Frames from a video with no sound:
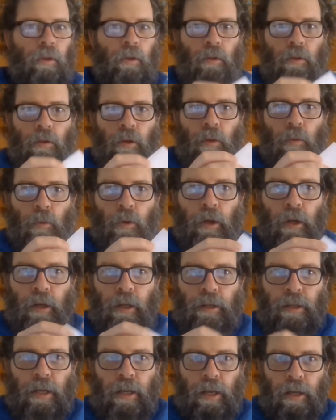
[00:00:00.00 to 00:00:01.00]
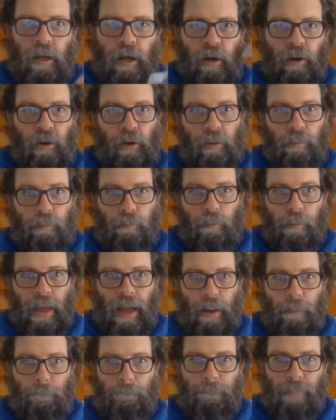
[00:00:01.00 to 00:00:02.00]
Then we're going to take our
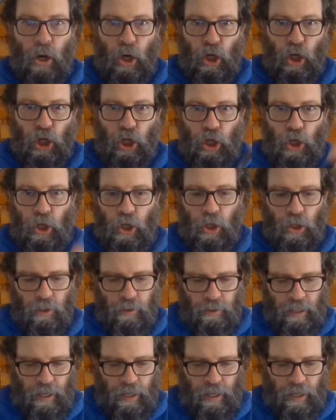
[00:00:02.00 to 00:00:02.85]
marker